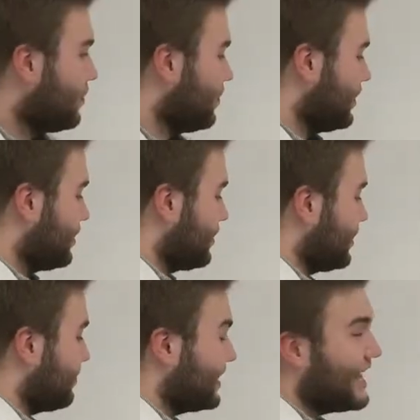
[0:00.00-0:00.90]
where
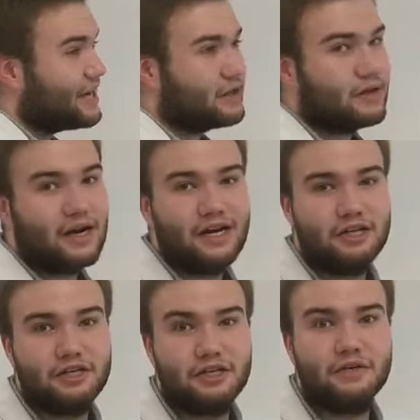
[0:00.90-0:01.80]
the molecular
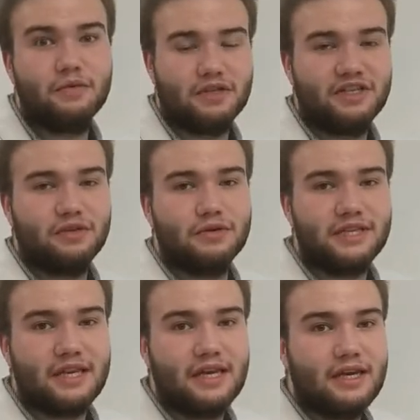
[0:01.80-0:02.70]
hydrogen will
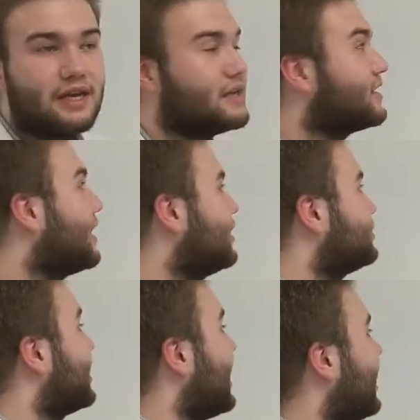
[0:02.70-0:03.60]
dissociate into
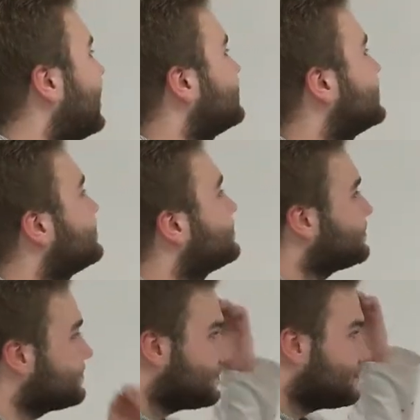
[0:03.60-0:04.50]
hydrogen atoms.